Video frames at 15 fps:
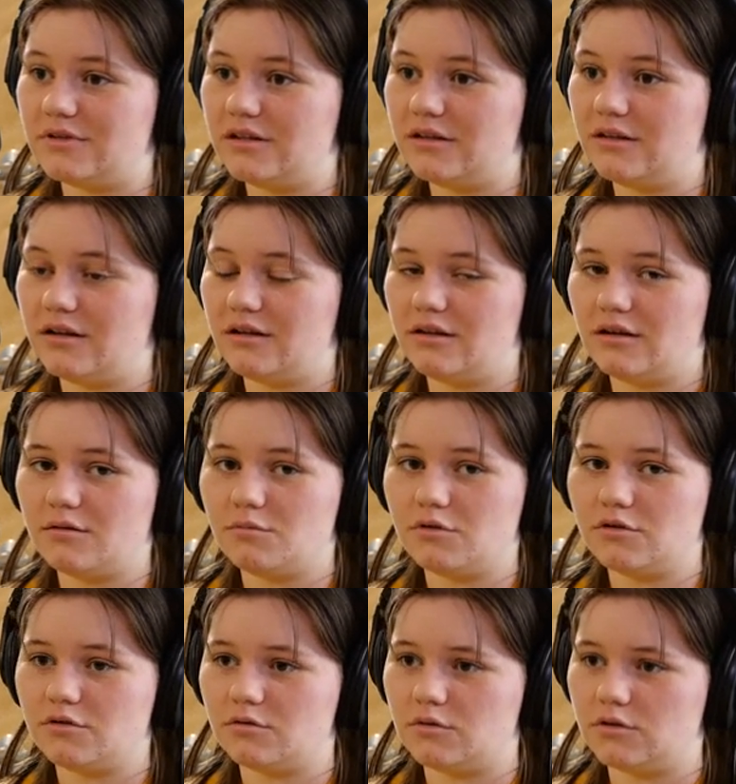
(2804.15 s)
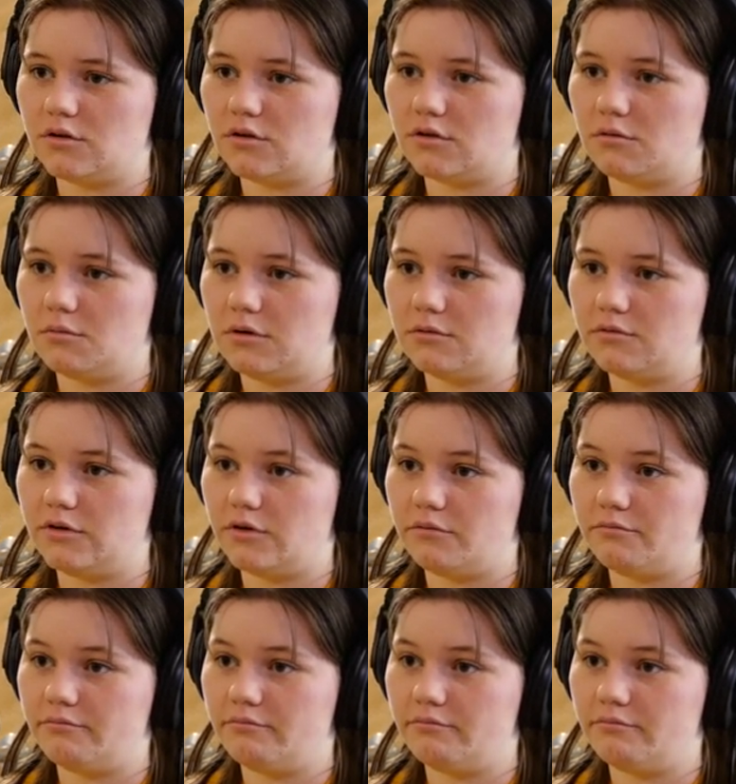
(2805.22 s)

and then that person quit talking to me. So